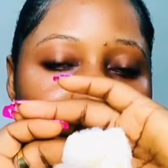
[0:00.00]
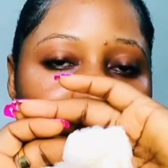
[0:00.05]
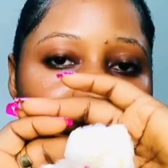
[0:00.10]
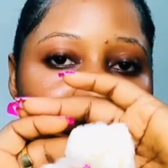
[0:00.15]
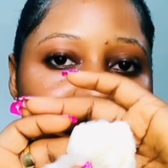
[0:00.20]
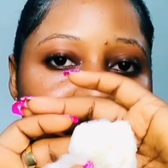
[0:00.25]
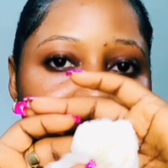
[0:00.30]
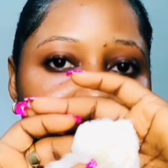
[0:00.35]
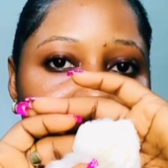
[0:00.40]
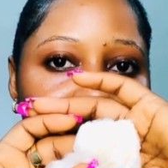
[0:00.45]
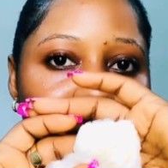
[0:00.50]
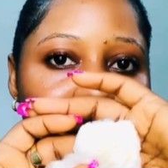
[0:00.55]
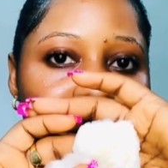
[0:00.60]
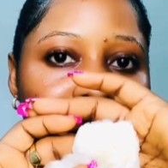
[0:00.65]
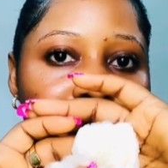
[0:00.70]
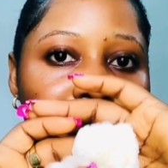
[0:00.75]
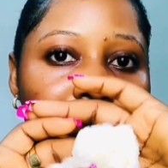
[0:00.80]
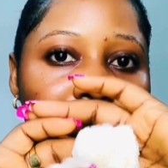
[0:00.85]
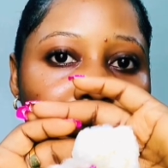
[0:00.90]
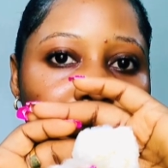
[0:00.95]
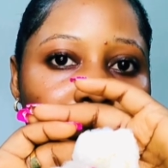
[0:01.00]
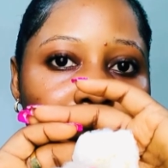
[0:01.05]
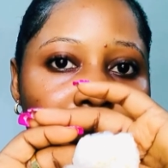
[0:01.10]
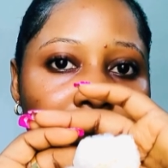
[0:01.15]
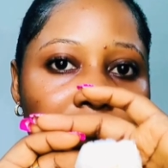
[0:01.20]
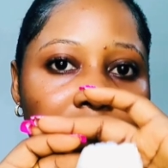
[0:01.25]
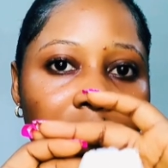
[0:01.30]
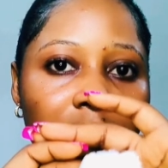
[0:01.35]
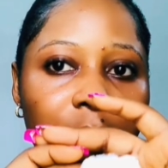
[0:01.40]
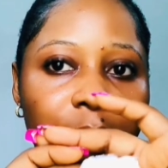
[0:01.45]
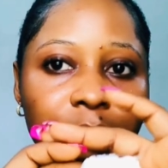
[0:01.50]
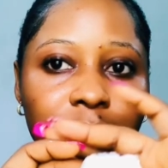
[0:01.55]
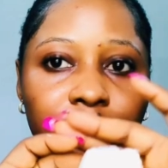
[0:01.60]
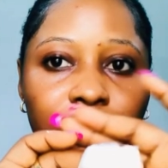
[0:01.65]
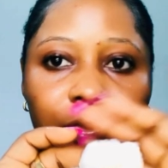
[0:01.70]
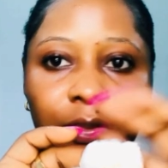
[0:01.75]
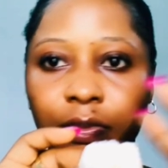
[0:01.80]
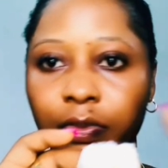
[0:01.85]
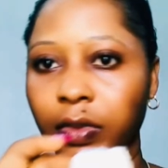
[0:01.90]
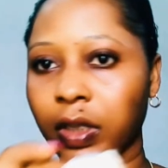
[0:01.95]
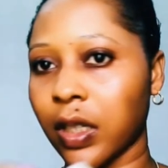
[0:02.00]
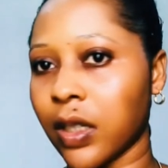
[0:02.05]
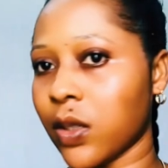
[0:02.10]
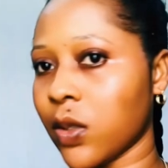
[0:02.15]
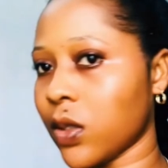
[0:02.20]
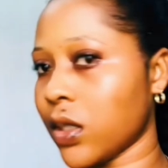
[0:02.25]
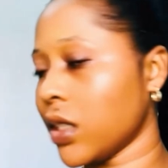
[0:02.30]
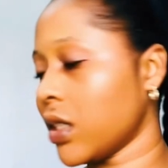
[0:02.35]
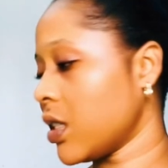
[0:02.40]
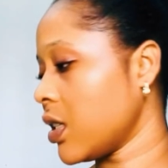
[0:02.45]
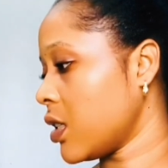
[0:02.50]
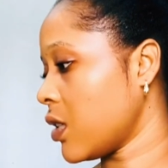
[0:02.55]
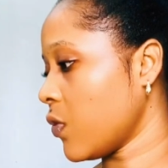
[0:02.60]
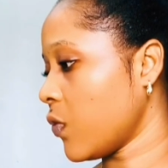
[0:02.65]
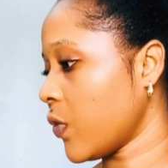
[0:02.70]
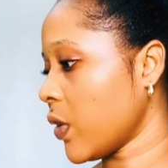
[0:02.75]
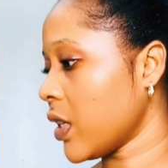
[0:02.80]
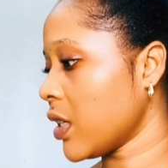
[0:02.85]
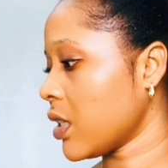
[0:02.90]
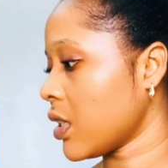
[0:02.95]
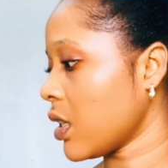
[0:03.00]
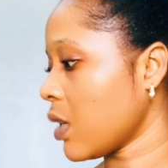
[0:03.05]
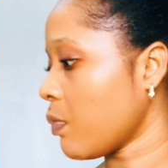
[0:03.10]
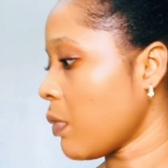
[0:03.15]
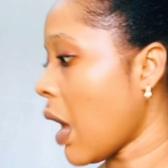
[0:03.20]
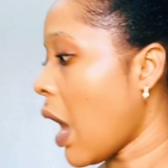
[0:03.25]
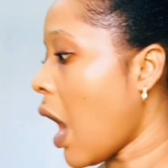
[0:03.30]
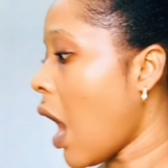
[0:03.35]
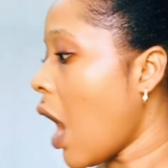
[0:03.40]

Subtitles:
You can see the dirt on it. So this is the first step.